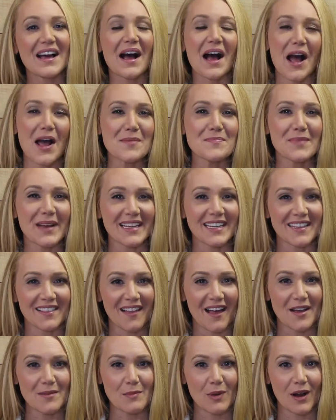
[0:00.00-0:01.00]
I'm Megan
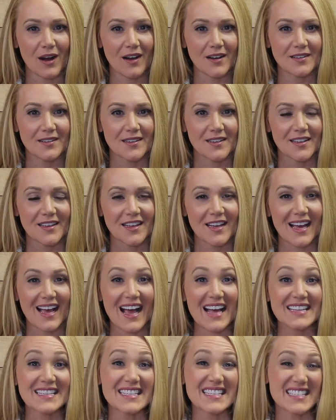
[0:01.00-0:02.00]
Limbaugh,
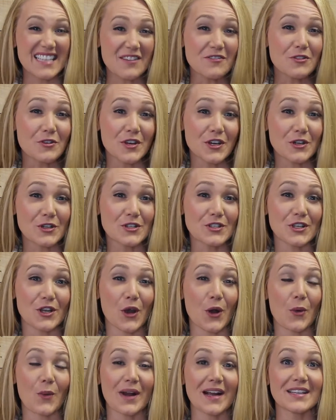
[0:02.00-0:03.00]
And several years
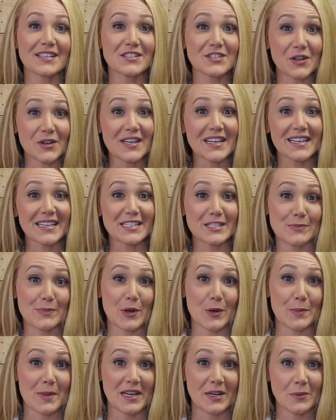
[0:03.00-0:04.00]
ago, when I started
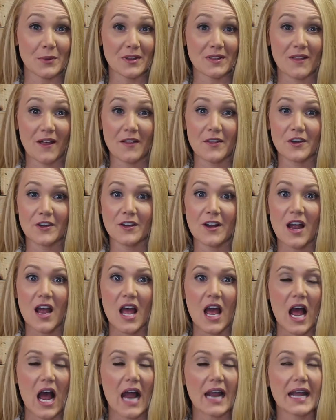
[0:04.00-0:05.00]
experimenting with leather,
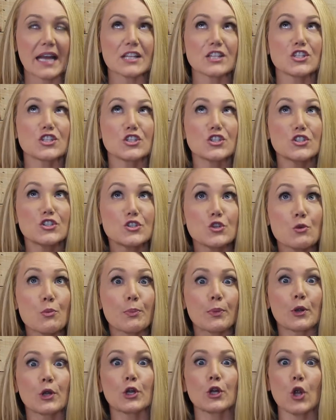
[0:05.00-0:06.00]
I got
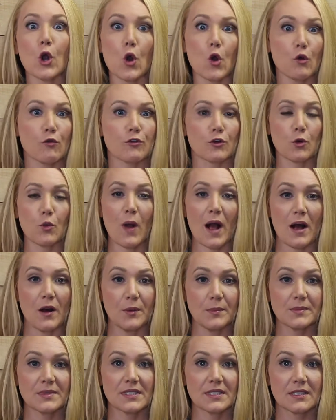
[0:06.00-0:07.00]
super
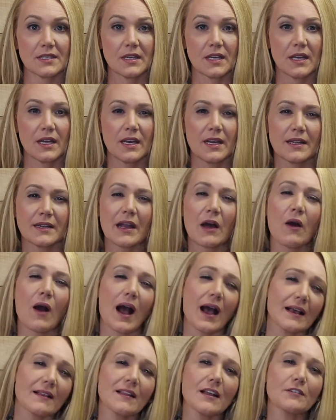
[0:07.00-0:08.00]
overwhelmed. Now,
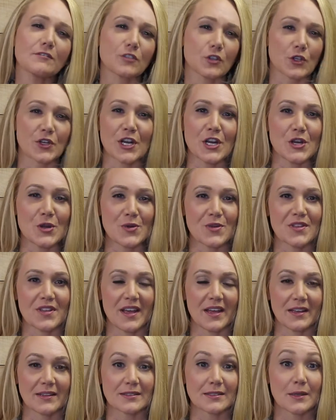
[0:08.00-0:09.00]
I love learning new
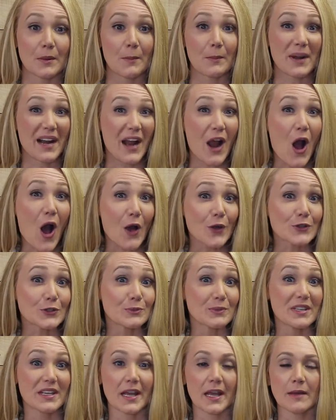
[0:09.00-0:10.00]
things, but I also
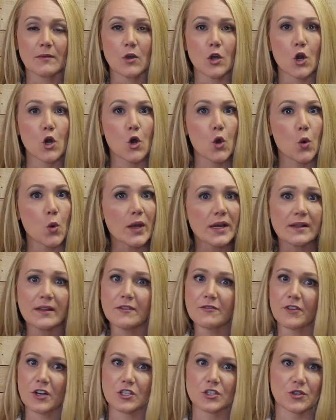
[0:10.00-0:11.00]
became quickly
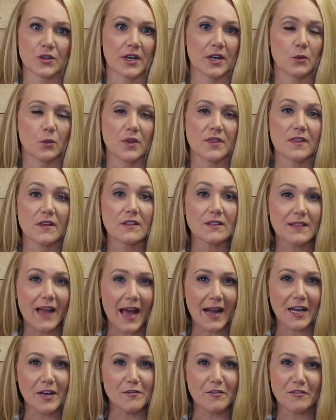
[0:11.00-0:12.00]
frustrated with the
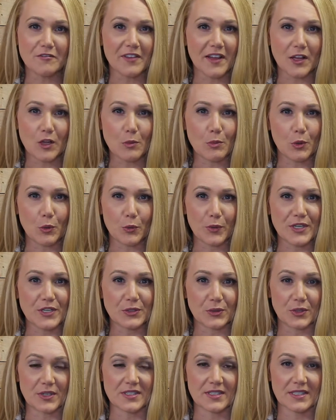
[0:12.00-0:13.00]
lack of available
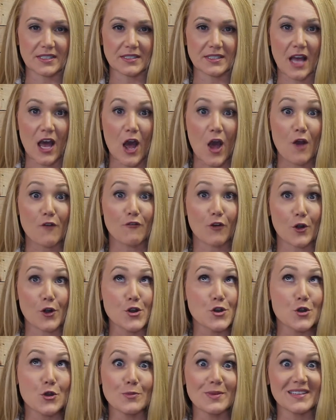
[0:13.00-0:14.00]
resources for
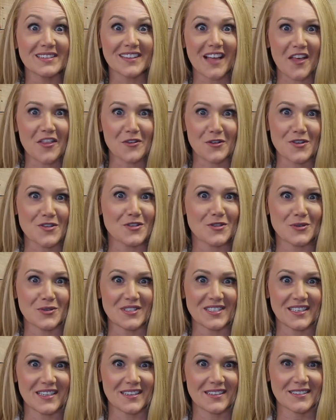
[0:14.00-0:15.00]
newbie leather
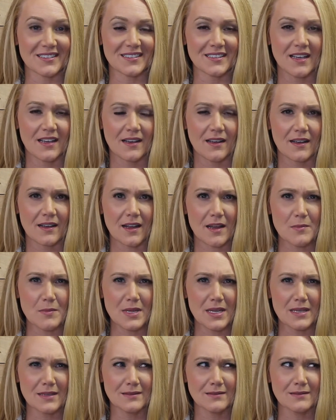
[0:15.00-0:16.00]
enthusiasts. I
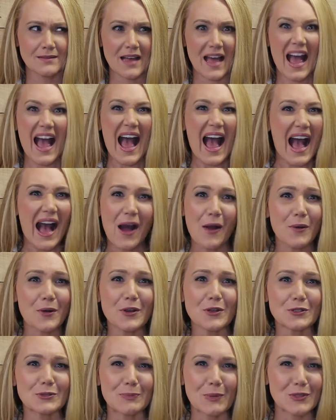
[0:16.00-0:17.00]
mean, how are
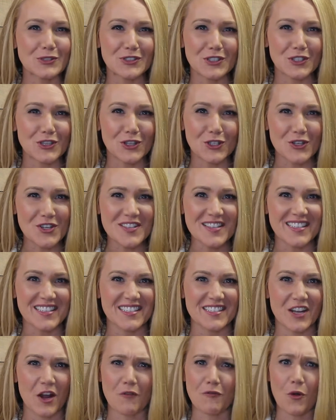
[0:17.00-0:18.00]
you supposed to learn this
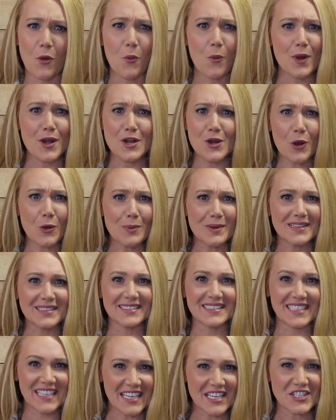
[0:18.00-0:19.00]
stuff when nobody's
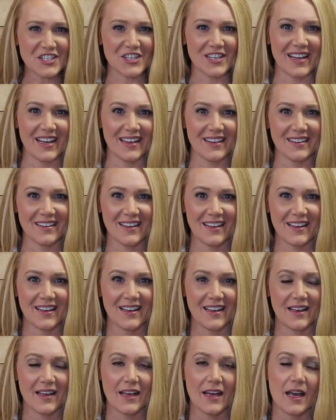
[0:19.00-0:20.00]
teaching it?
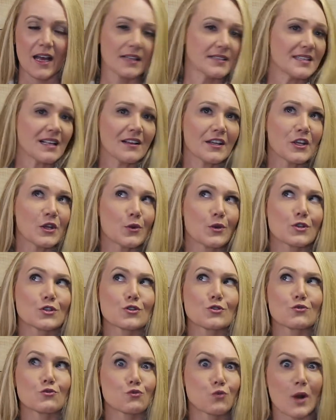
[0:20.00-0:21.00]
It's not like you can
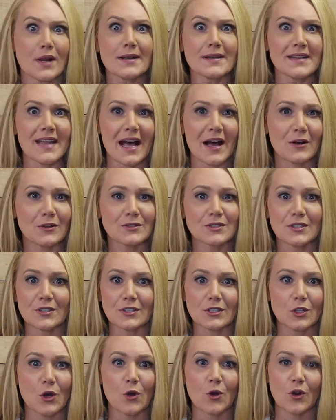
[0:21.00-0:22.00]
just run down to the
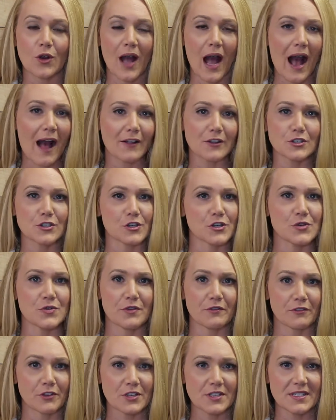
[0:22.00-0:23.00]
local college or
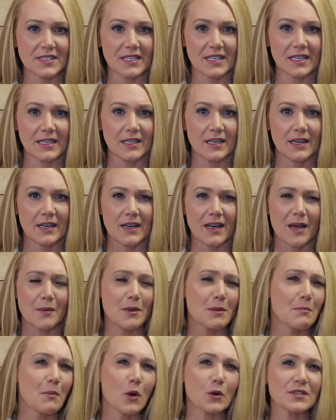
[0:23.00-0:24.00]
university. I
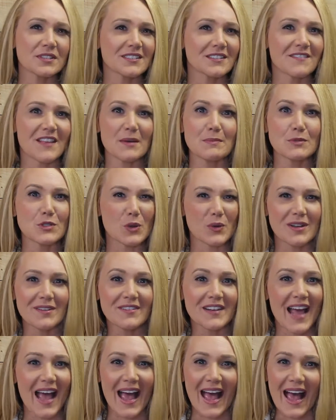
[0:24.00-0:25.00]
mean, most of them don't
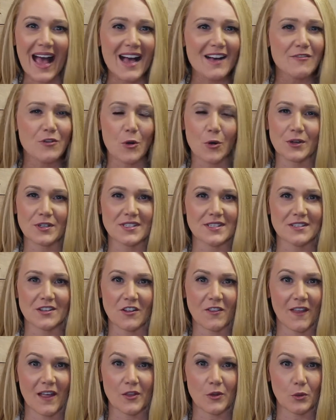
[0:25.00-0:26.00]
even have courses
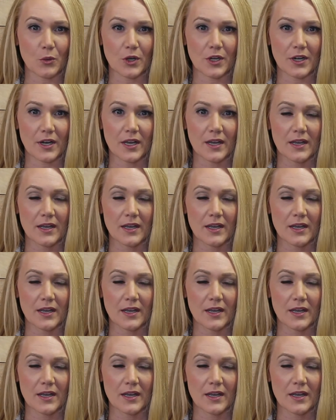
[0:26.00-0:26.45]
on leatherwork.